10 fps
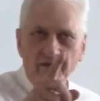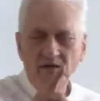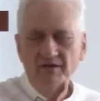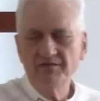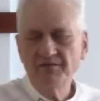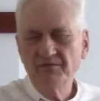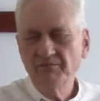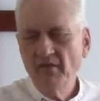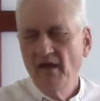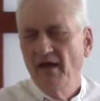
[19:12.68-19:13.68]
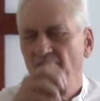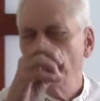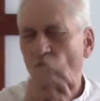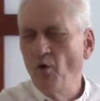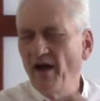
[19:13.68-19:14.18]
this,
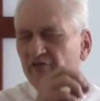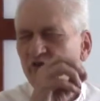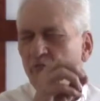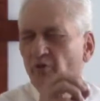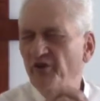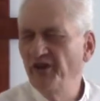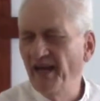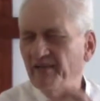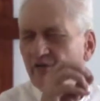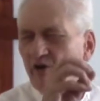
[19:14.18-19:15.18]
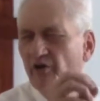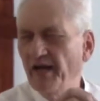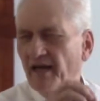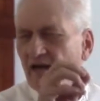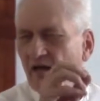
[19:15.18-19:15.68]
so as to protect their
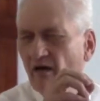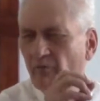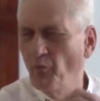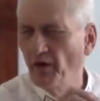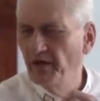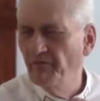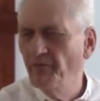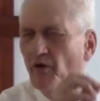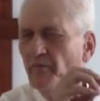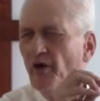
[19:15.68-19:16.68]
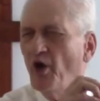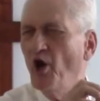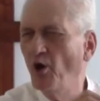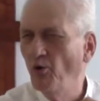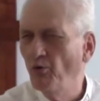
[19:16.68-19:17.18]
dead loved one from the
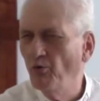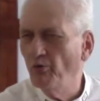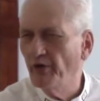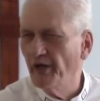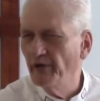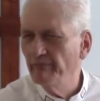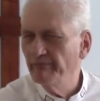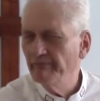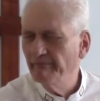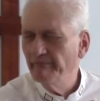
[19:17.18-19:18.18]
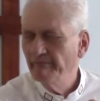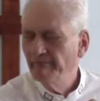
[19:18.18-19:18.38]
cold. Now,